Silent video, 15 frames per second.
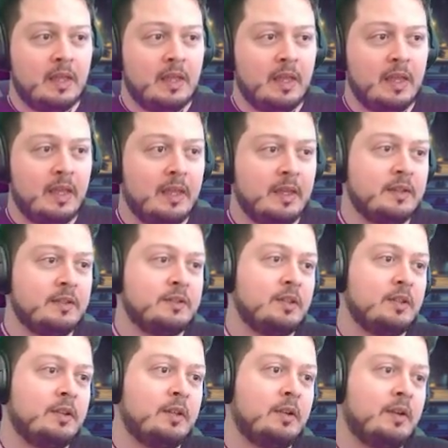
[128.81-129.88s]
and
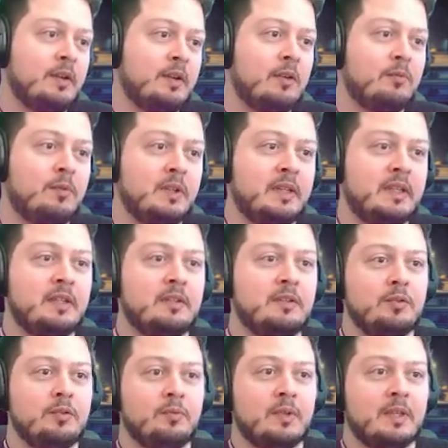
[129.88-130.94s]
they're not really
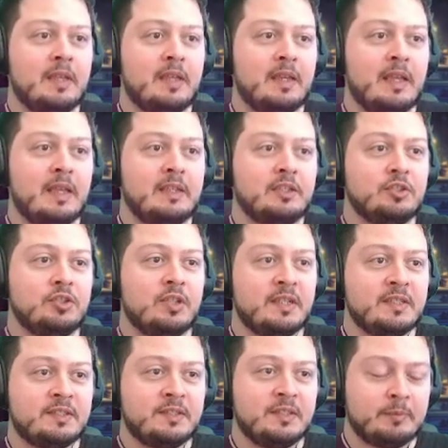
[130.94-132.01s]
doing it any
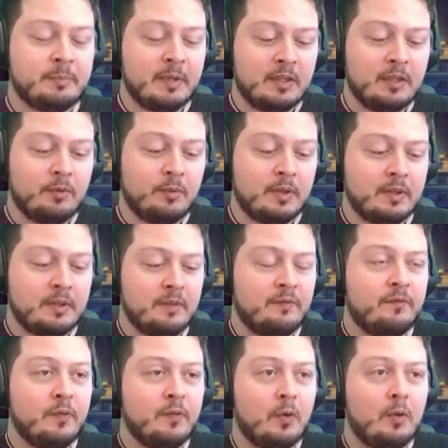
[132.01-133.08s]
justice by going the
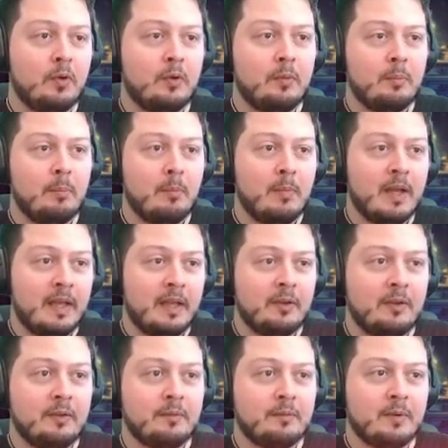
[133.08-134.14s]
full
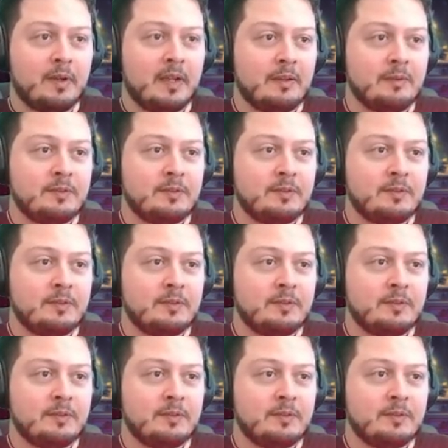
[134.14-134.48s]
mile, right?